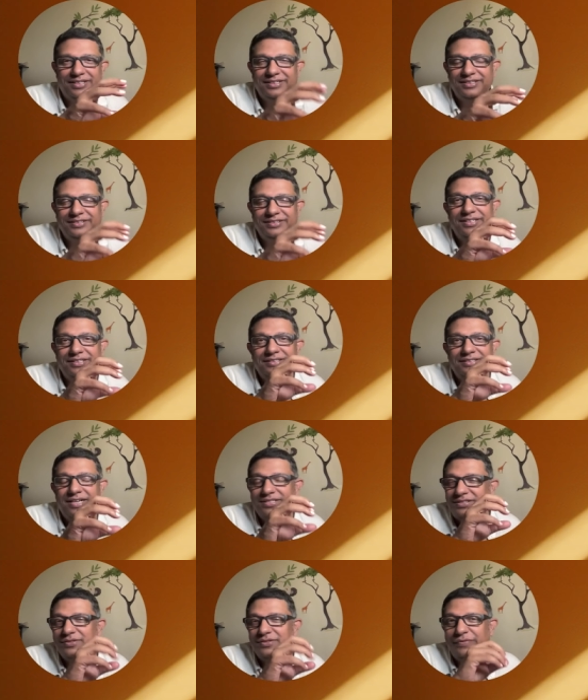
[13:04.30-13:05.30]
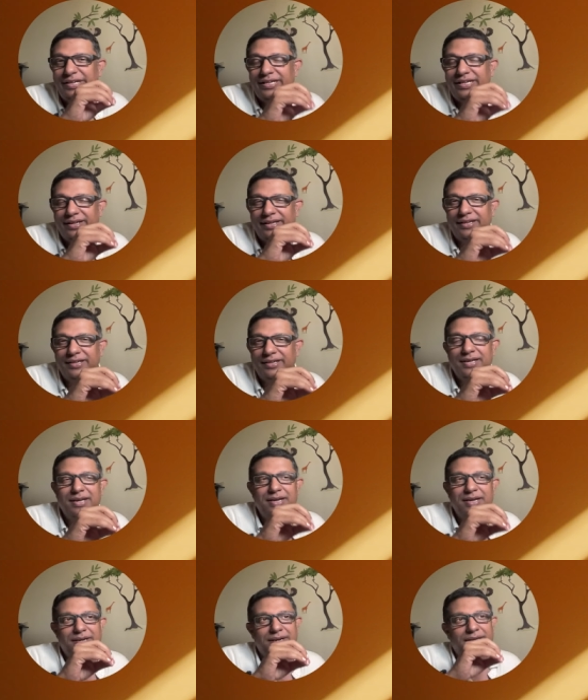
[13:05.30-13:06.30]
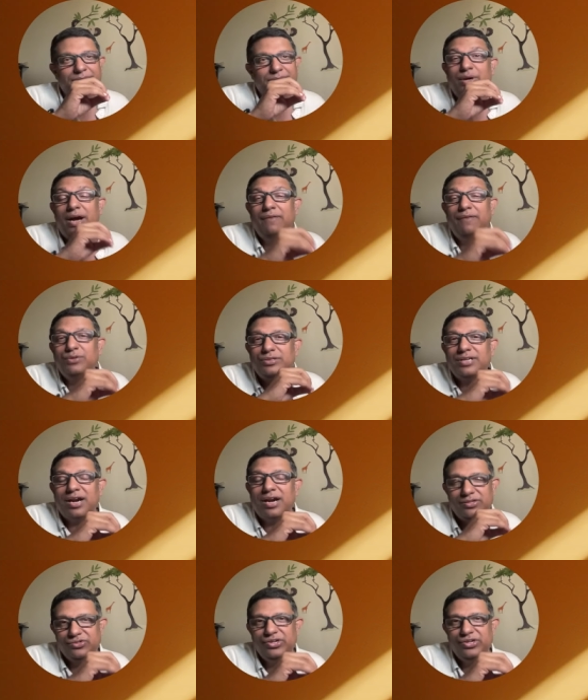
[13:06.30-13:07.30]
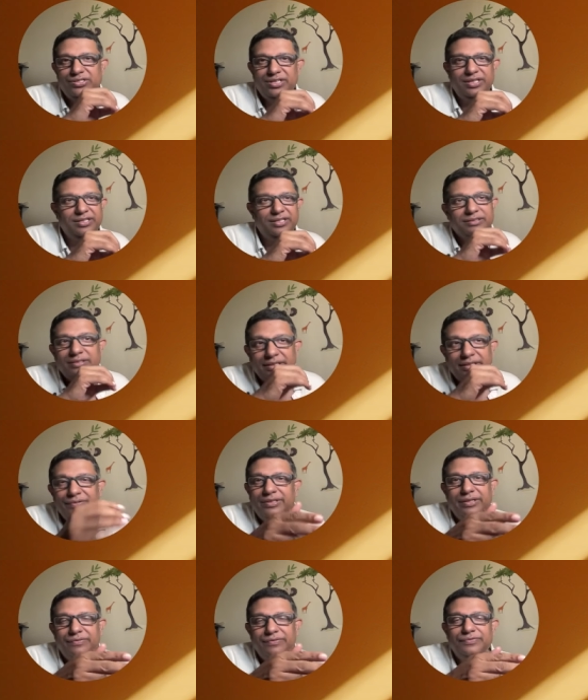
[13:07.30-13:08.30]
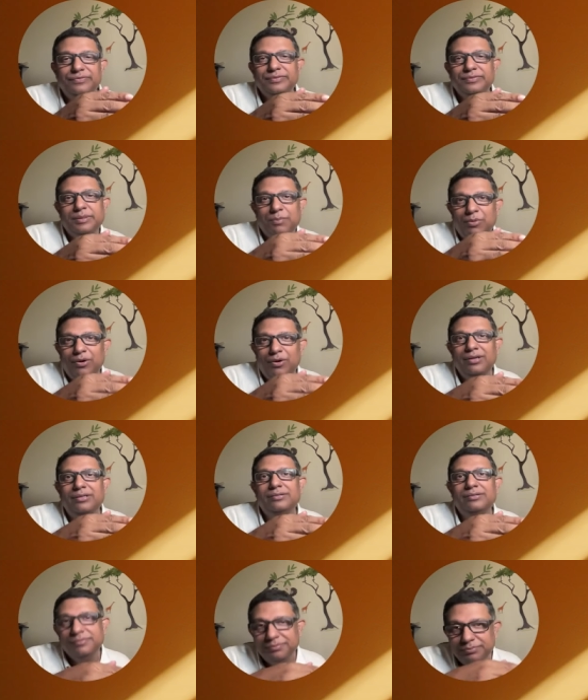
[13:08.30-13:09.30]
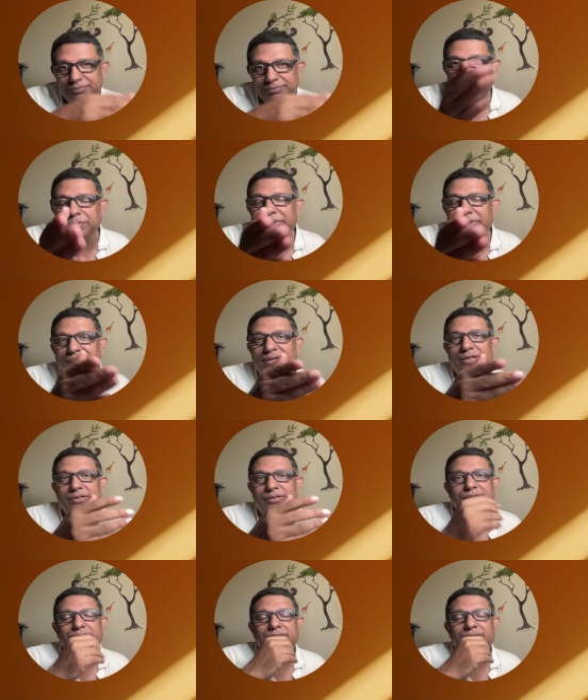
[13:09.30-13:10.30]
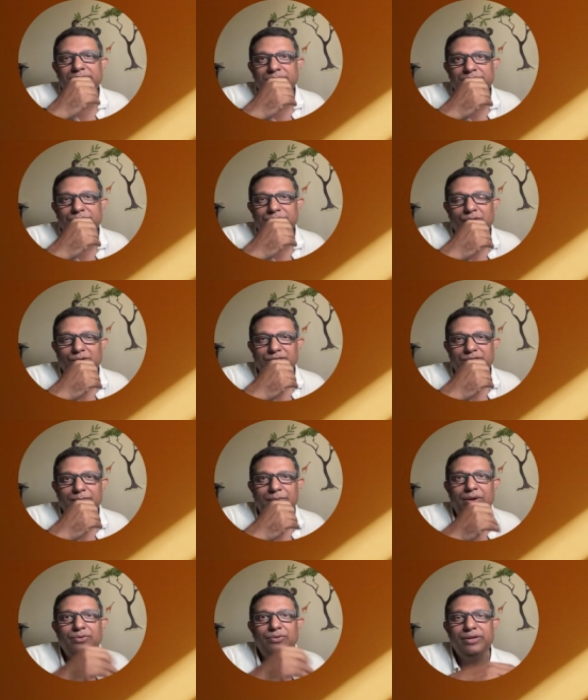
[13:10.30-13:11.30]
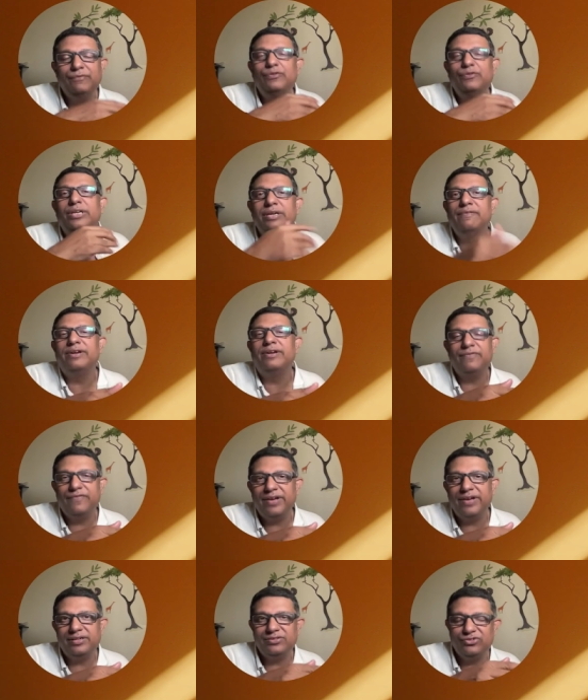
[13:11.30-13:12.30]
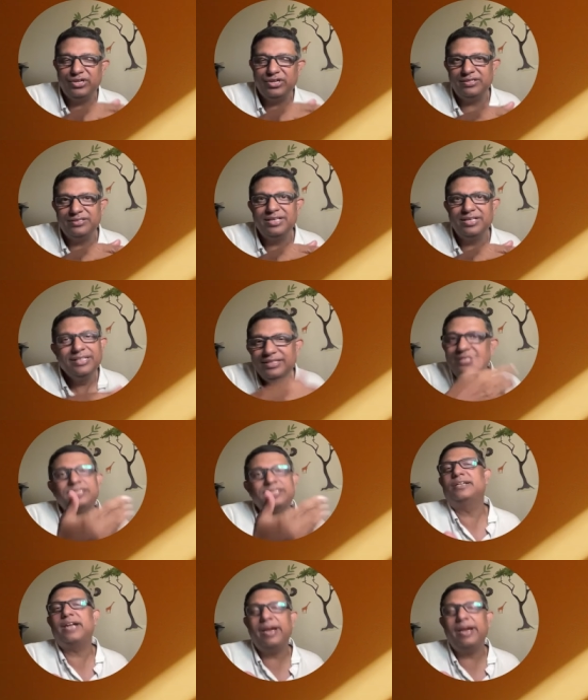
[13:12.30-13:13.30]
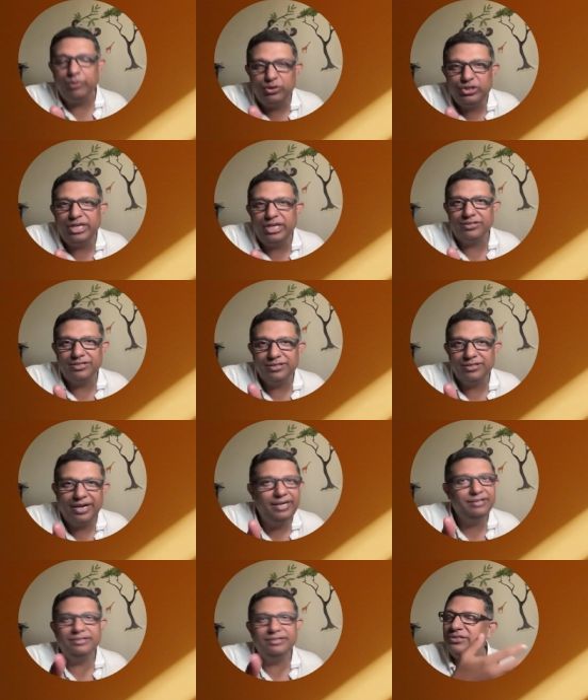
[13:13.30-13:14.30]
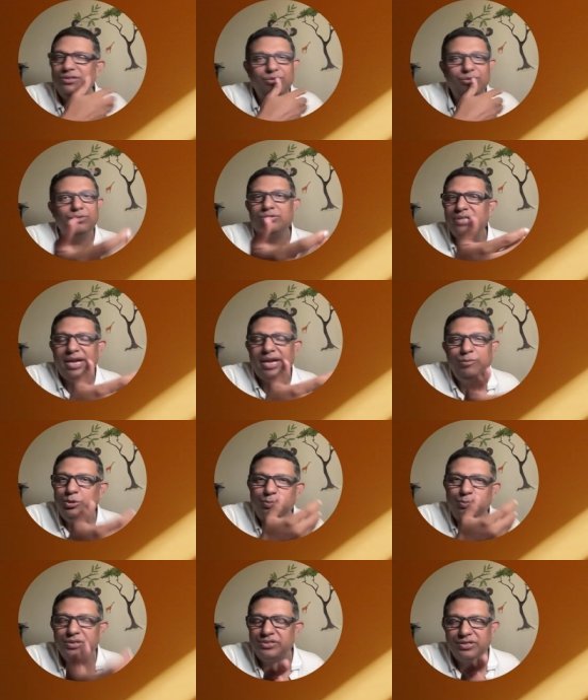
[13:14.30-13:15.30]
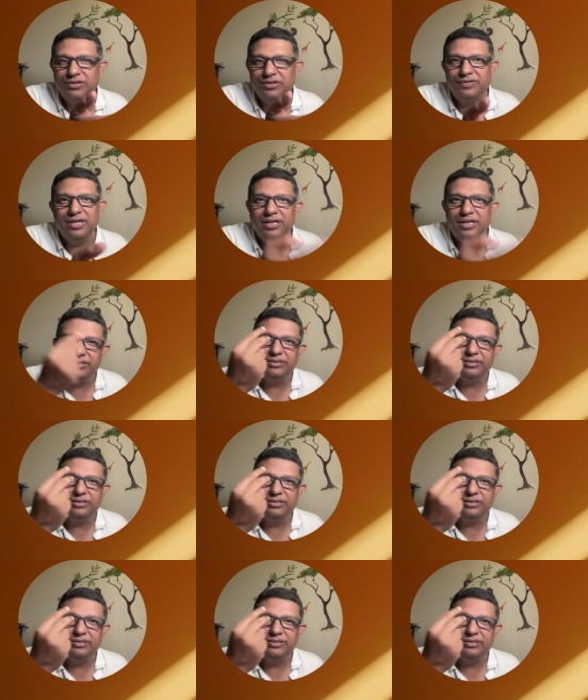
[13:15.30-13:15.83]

that th- that's the weak link. You have to start chasing, even if the ball probably will uh, cross the boundary. If you give it a fair chase, this is the time to chase, right? This is no time to preserve